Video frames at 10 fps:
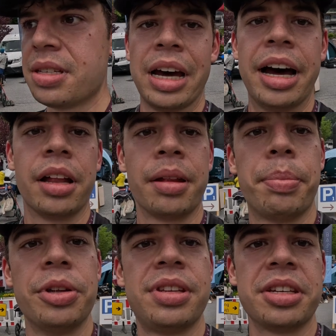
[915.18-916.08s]
I'll
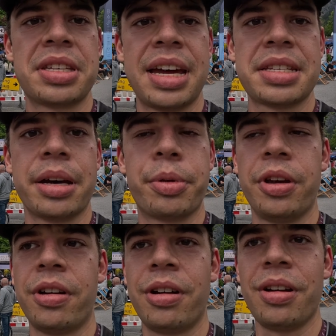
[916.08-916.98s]
put the stats up
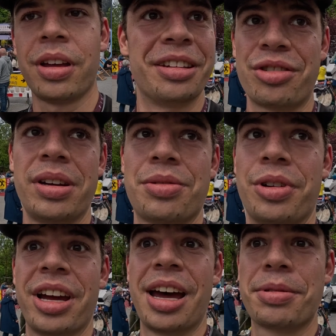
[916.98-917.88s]
here. The trails were
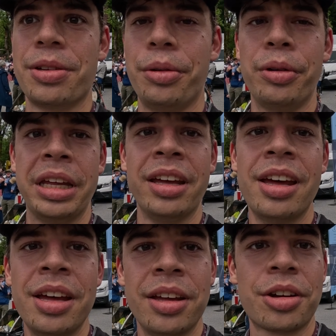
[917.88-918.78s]
absolutely
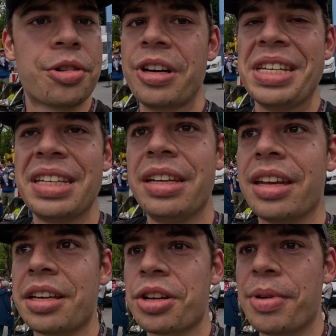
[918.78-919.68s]
crazy,
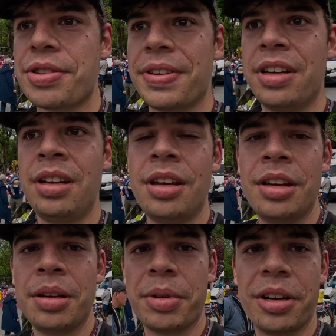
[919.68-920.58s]
like so much fun,
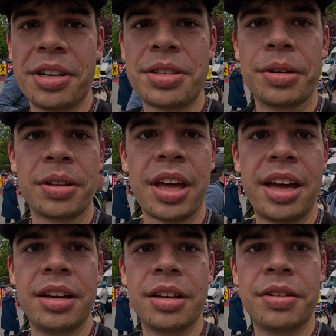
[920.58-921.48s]
but also
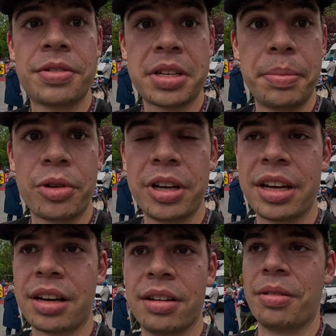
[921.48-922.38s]
kind of slippery
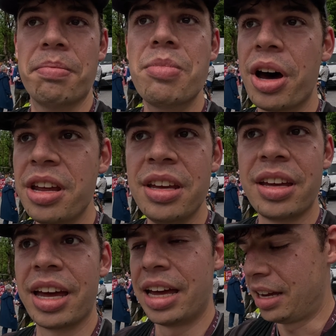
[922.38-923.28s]
and muddy
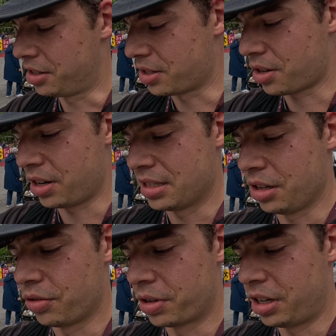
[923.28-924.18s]
and just crazy
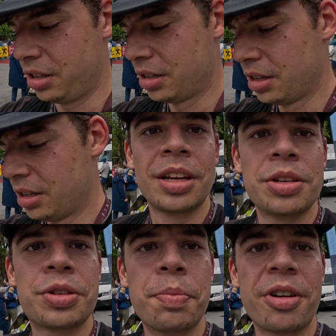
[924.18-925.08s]
overall.
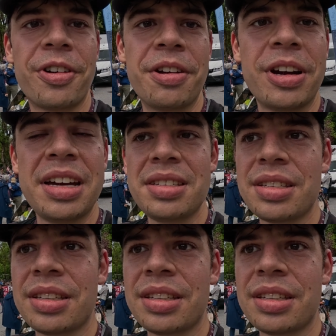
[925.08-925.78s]
Super fun race.